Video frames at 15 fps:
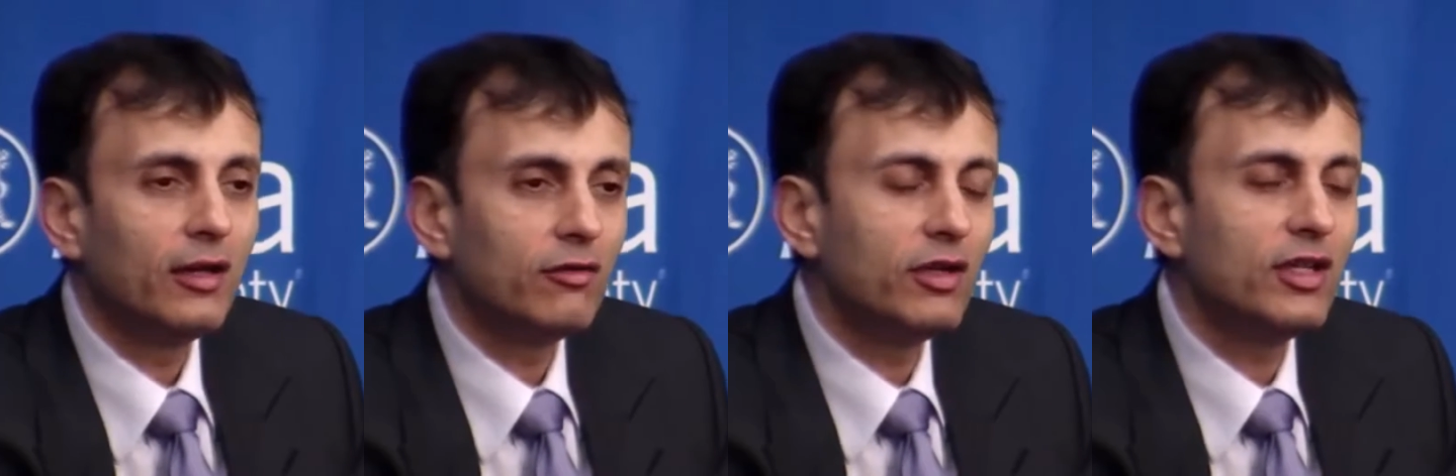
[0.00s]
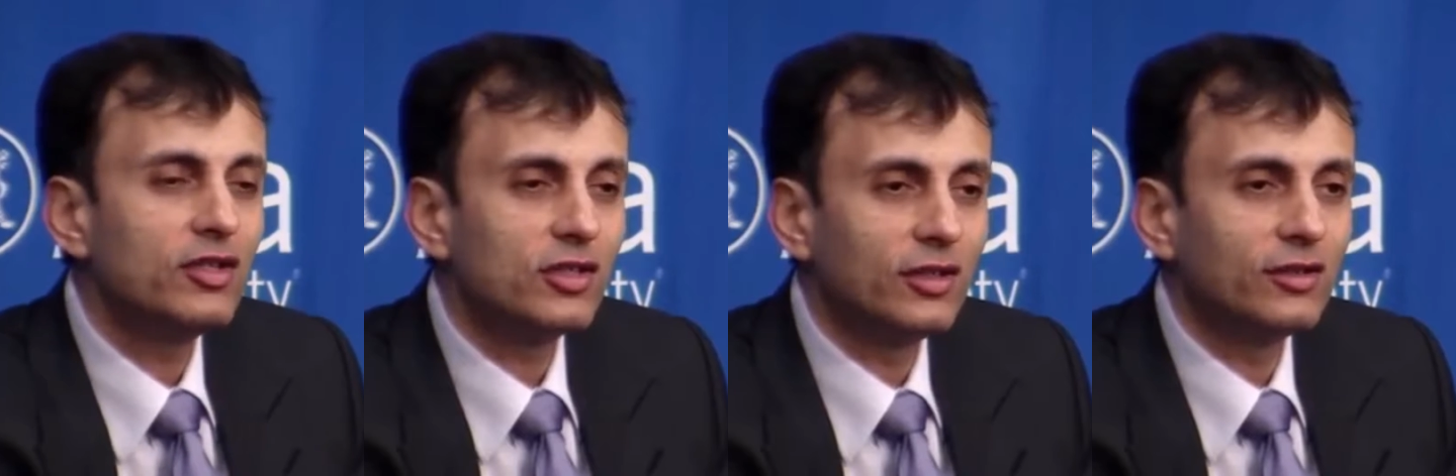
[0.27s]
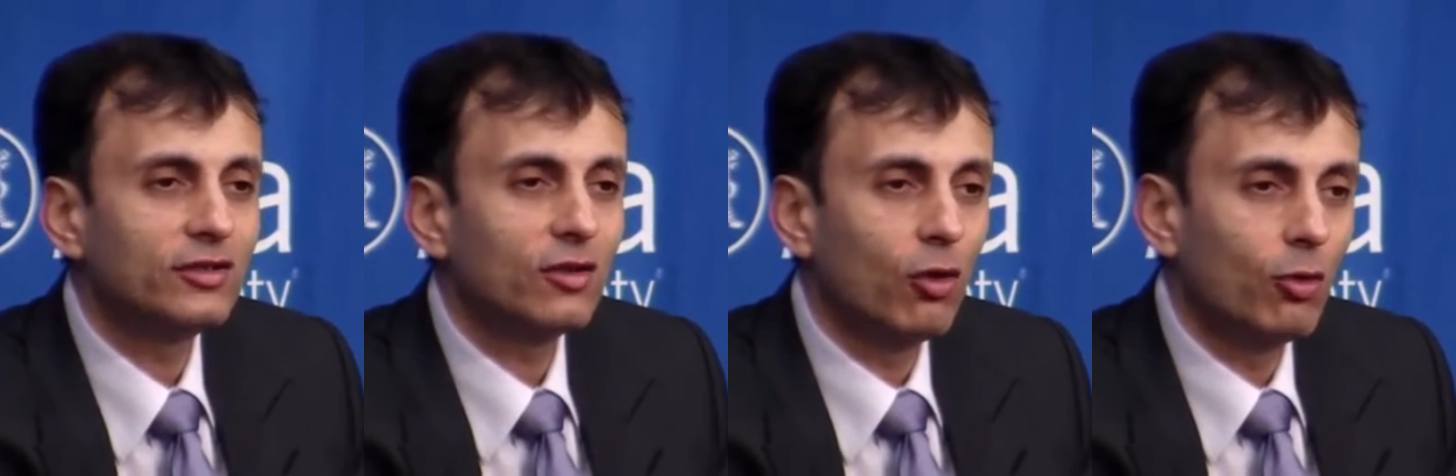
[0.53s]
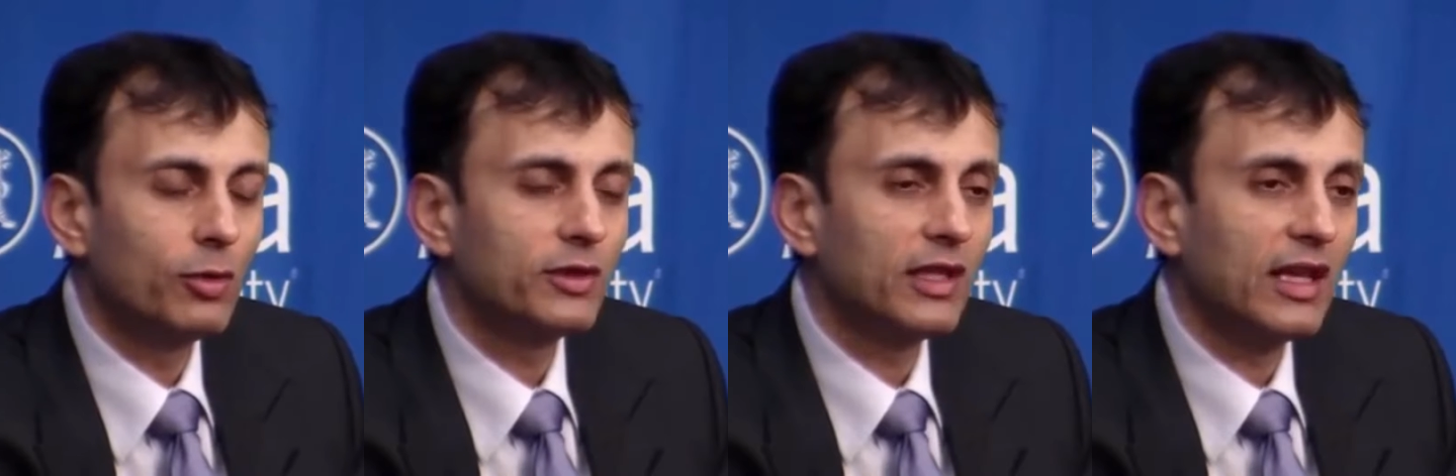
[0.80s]
regions
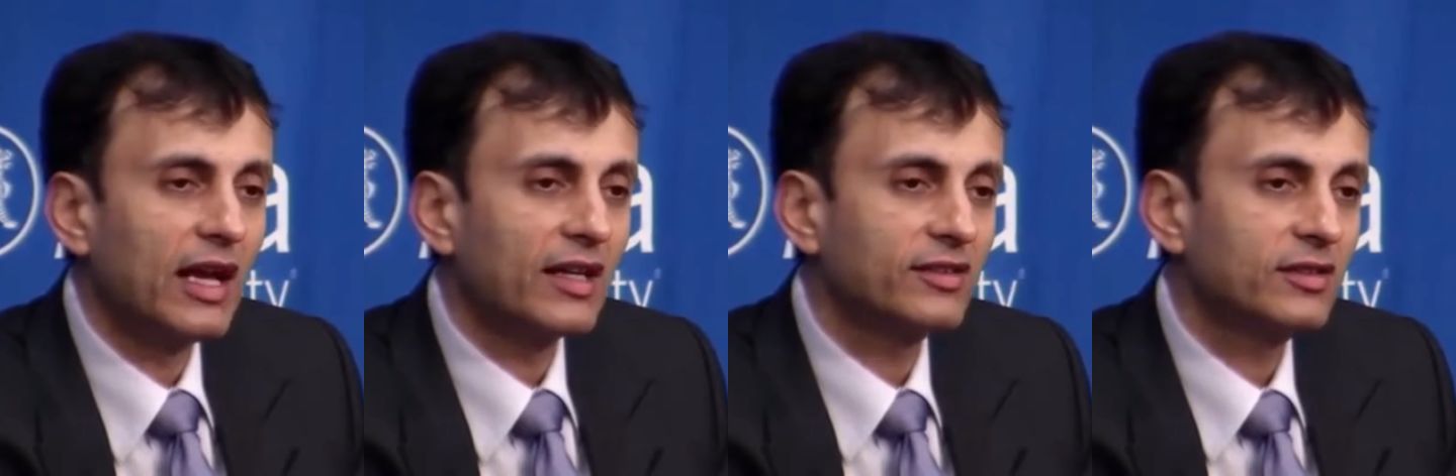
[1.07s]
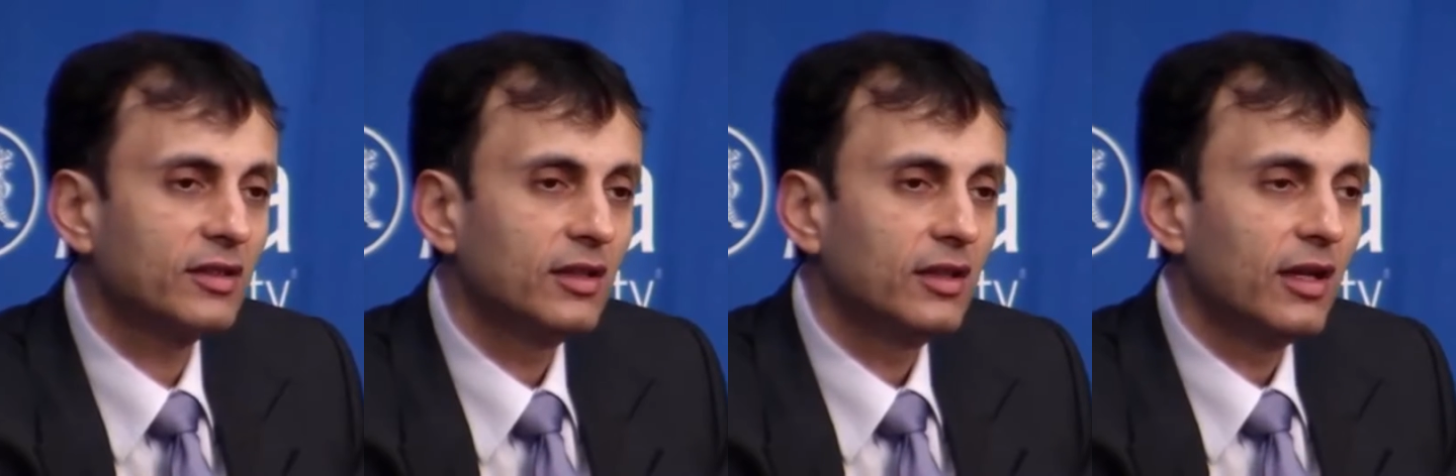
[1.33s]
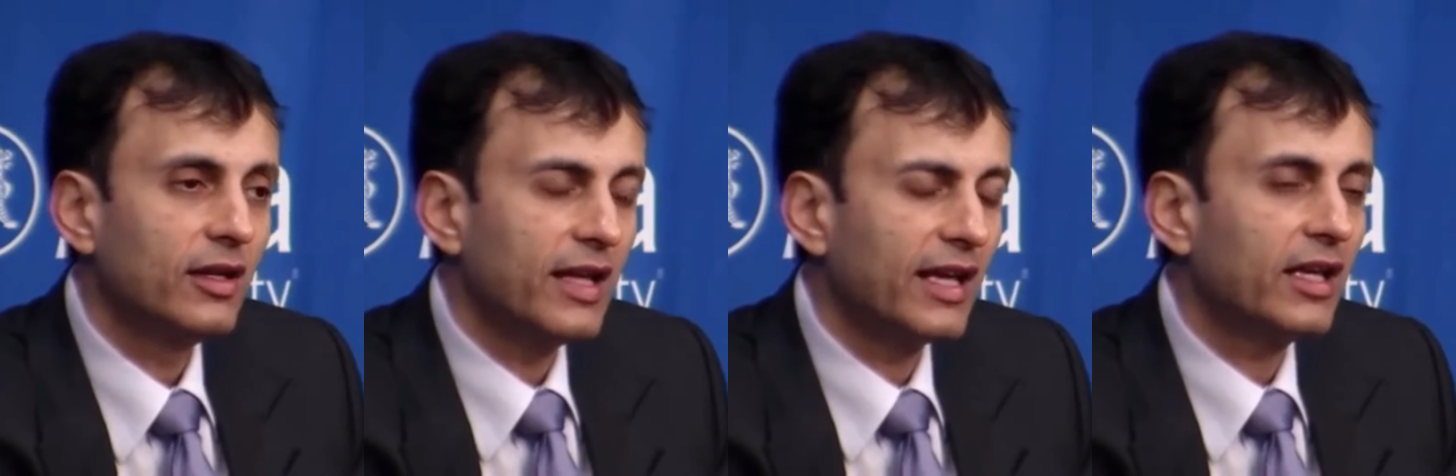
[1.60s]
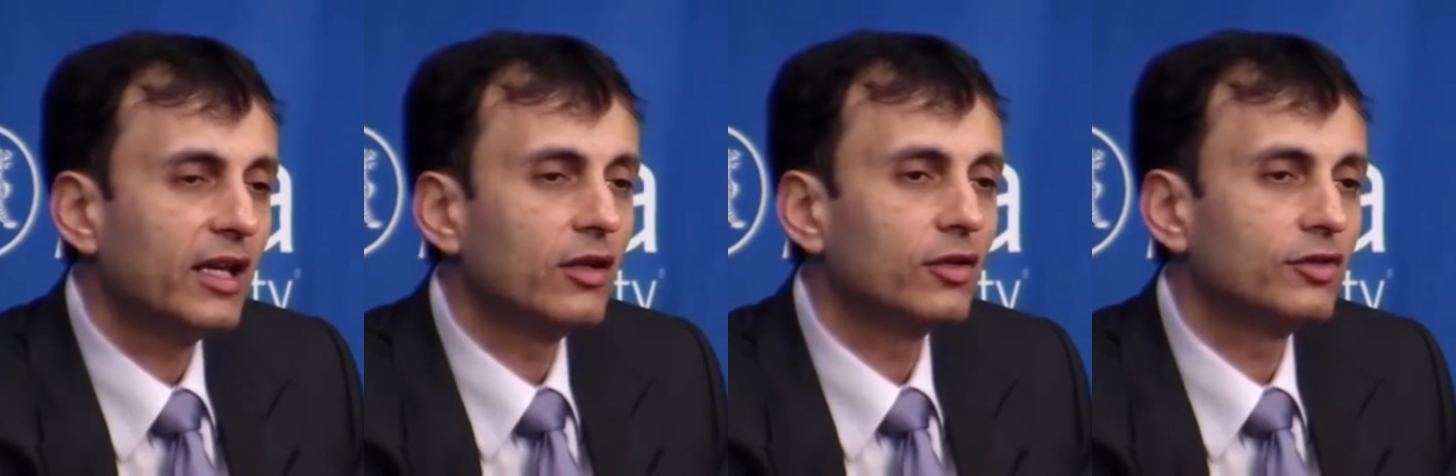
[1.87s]
over the last
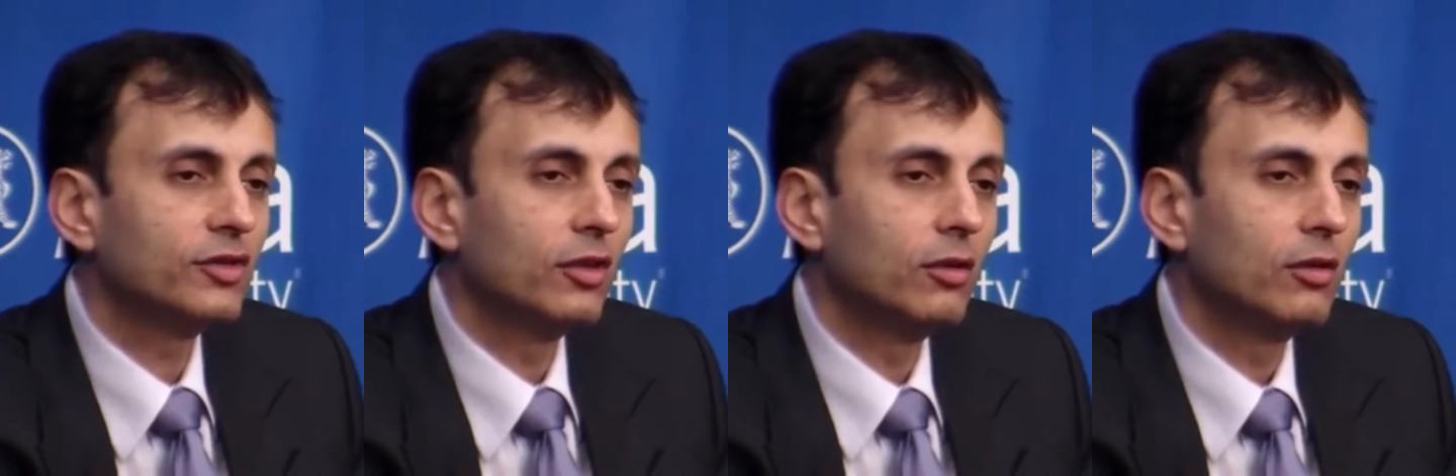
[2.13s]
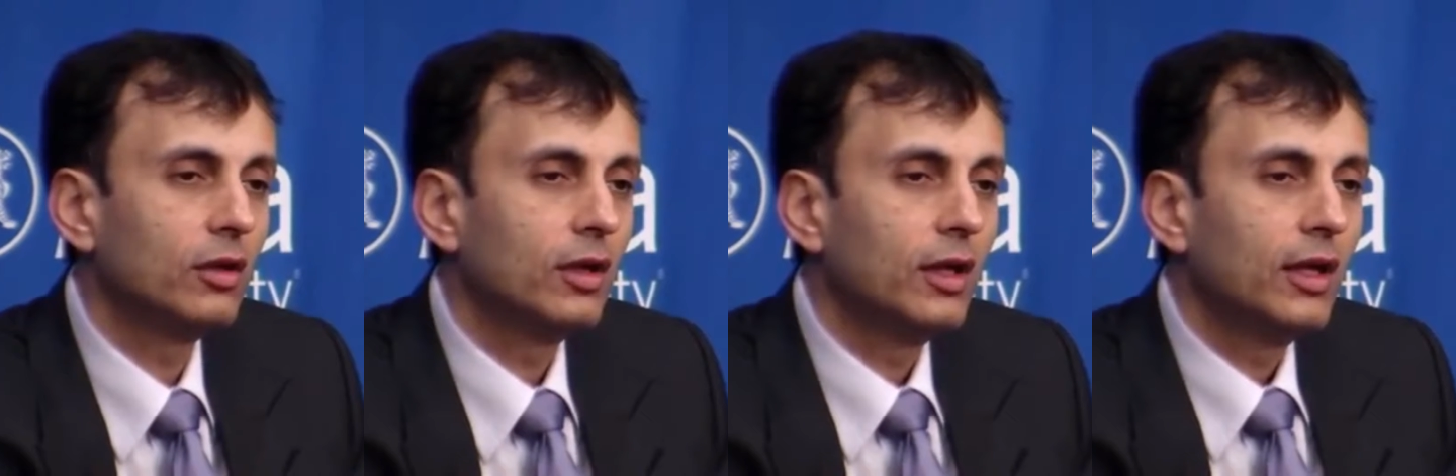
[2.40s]
decade or so.